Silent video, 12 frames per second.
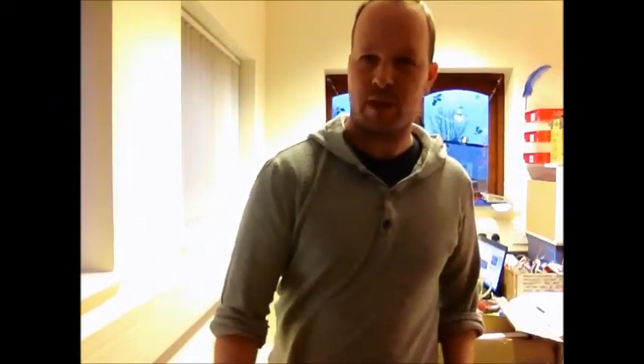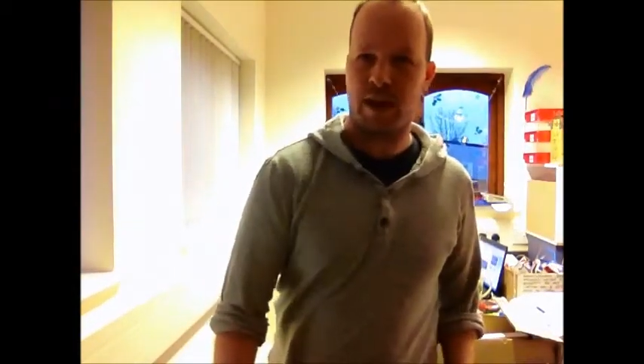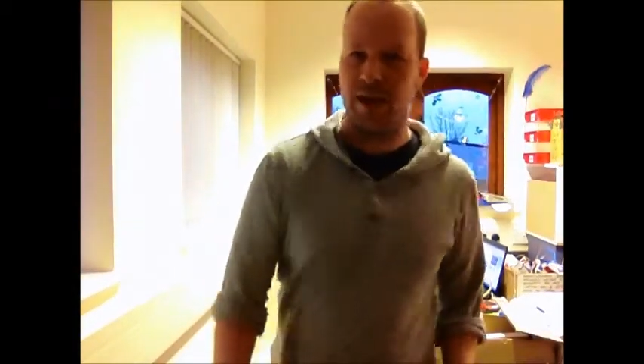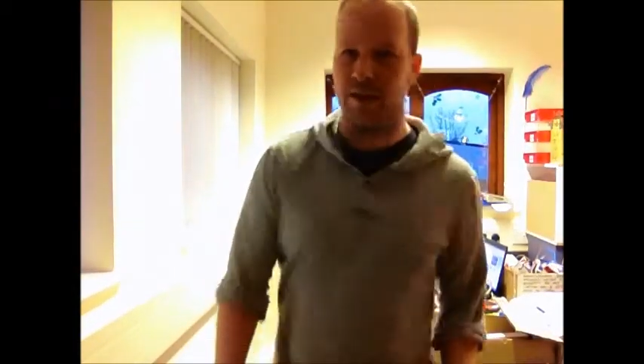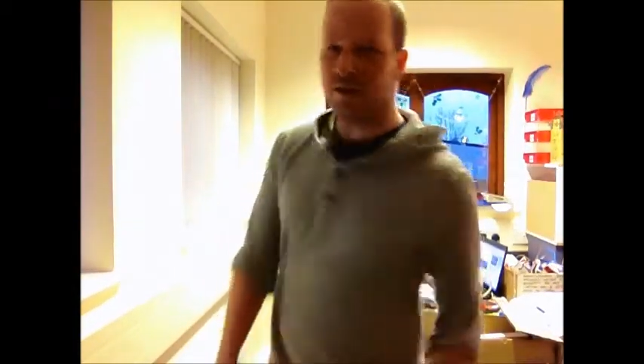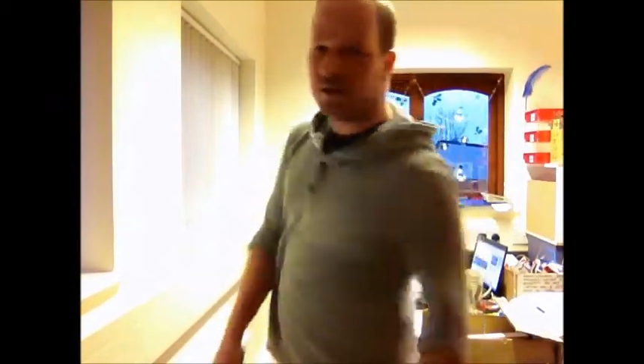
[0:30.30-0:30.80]
and
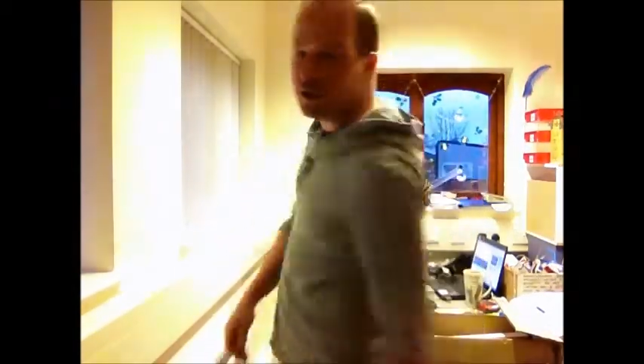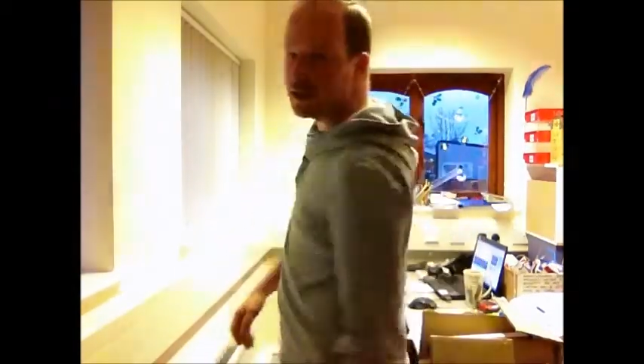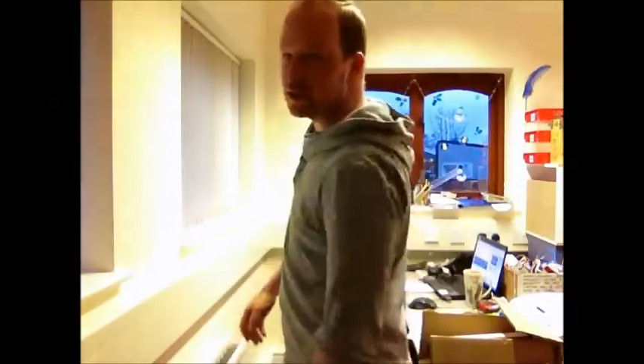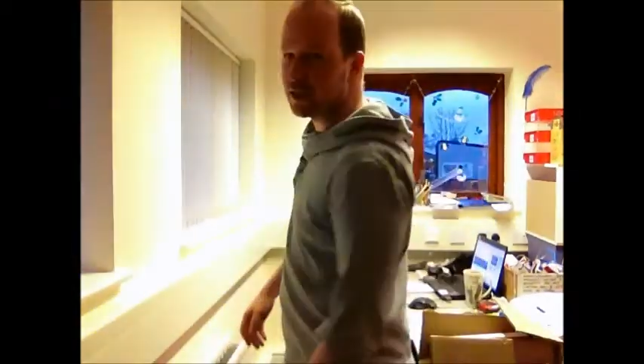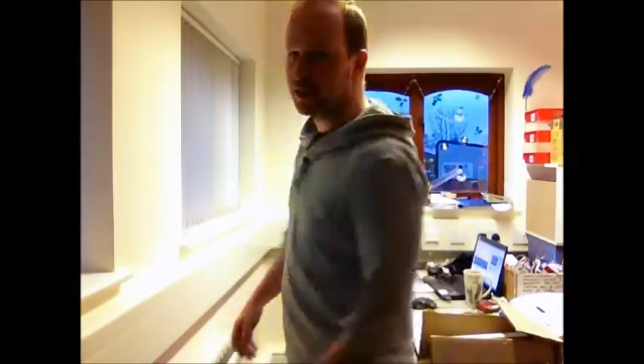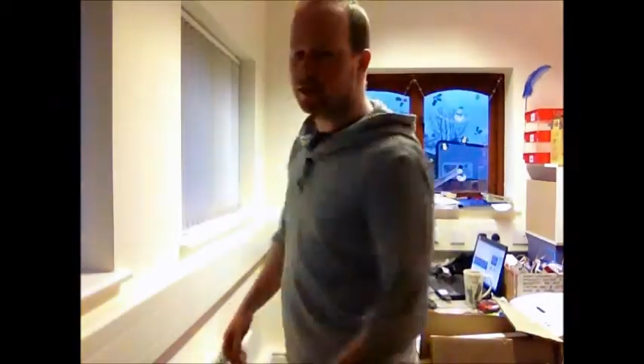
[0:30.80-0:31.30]
do
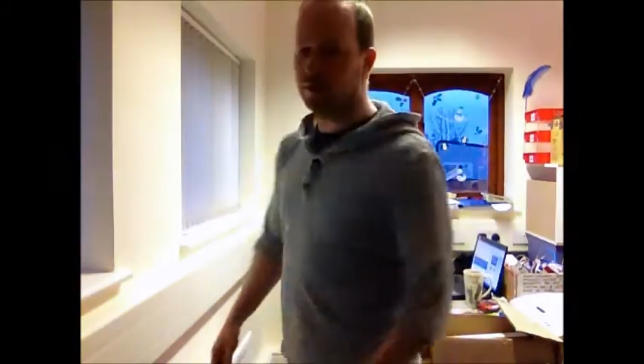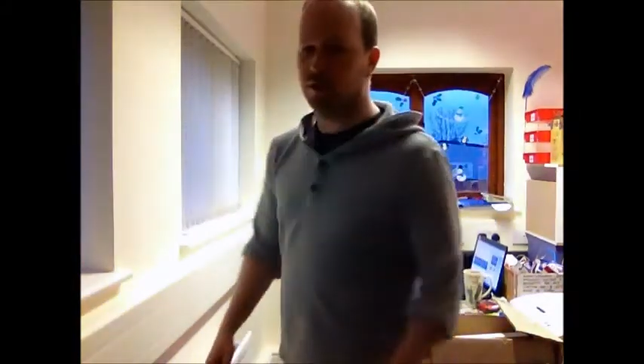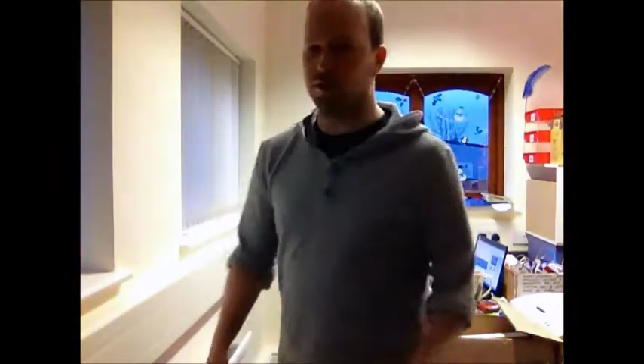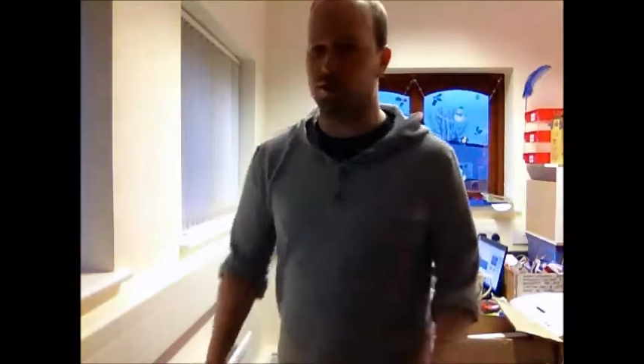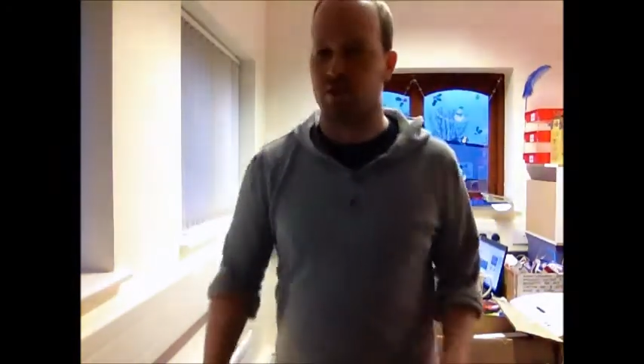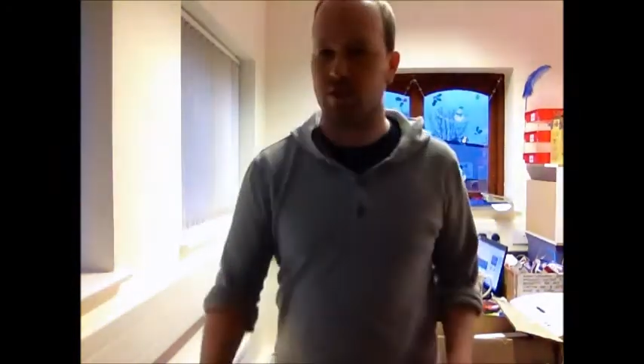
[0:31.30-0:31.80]
exactly what you
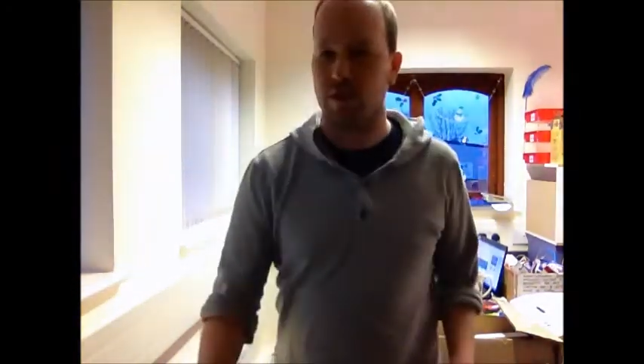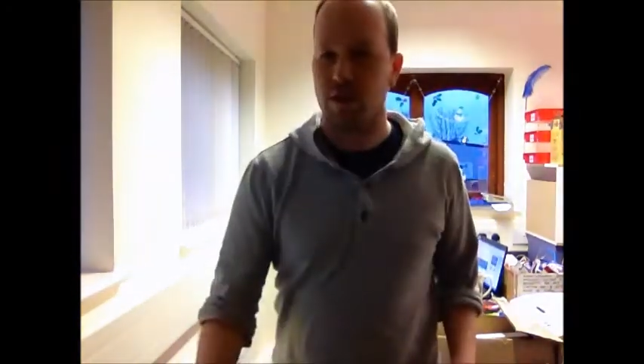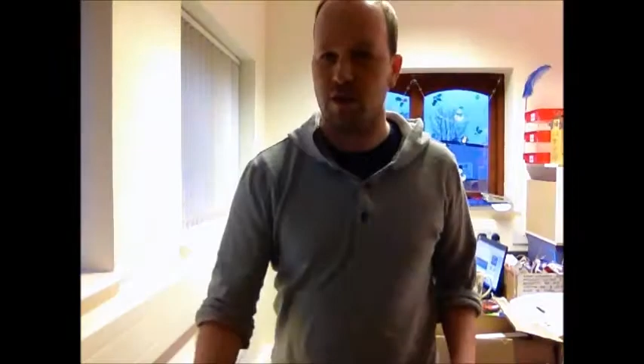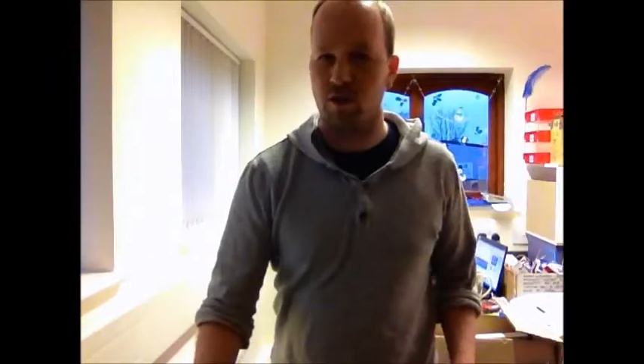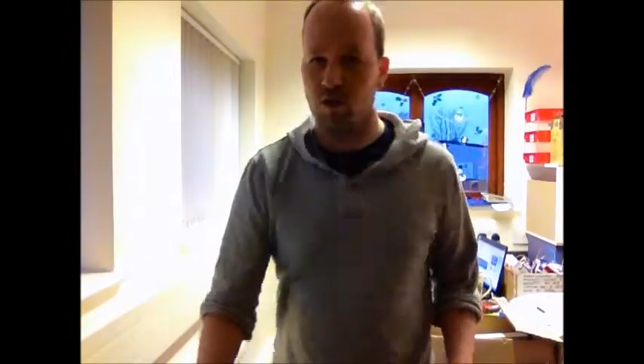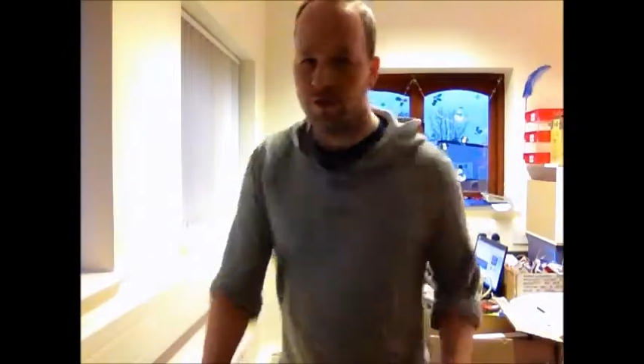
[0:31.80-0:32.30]
would
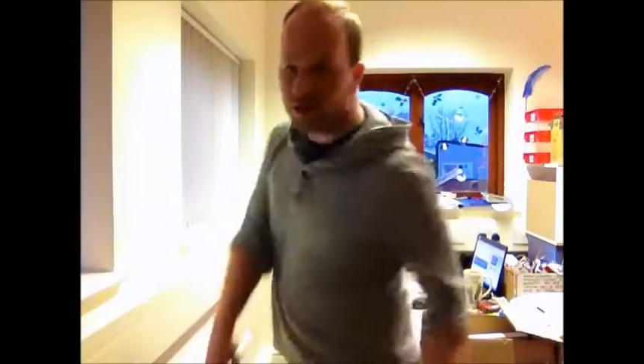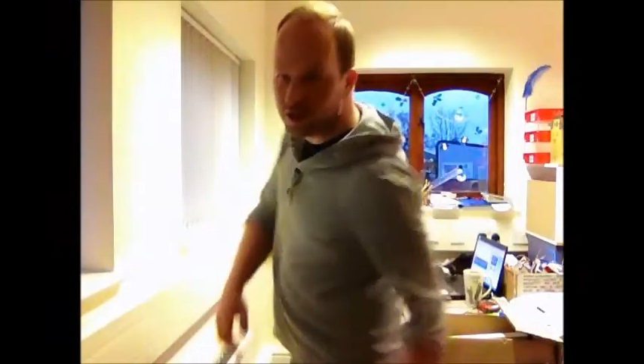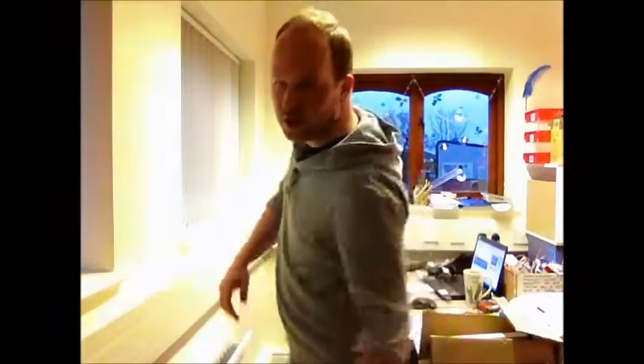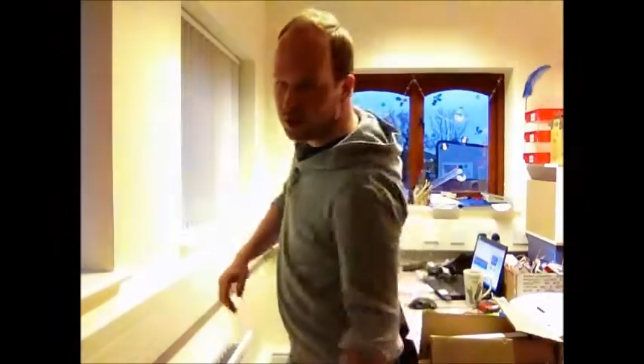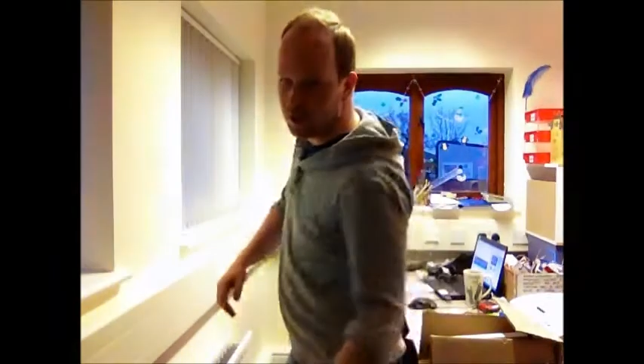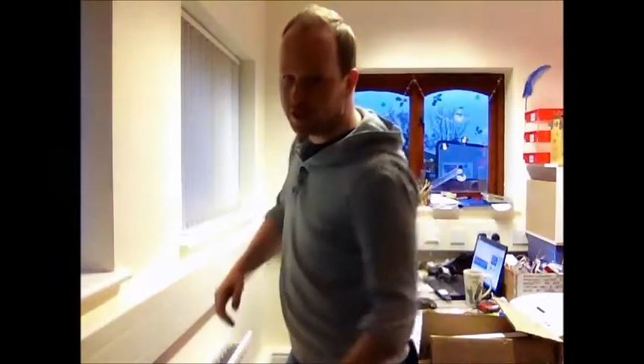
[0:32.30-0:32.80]
normally do
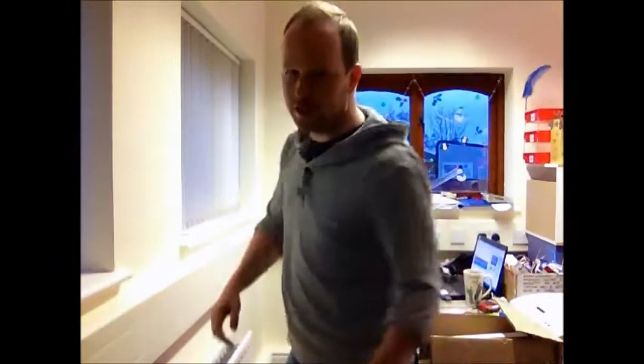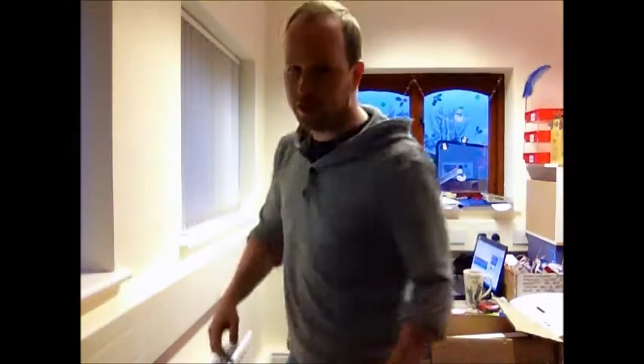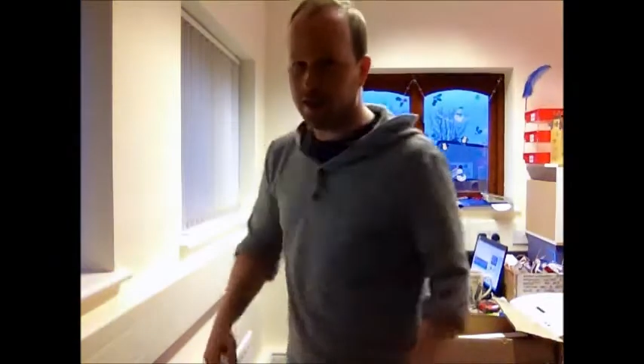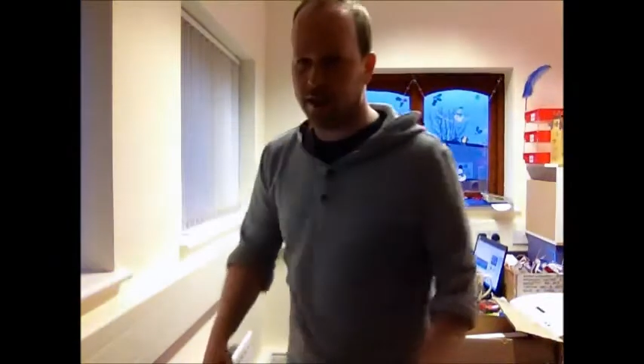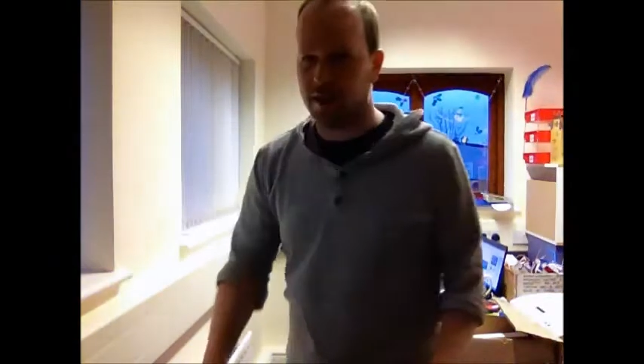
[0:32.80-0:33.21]
into that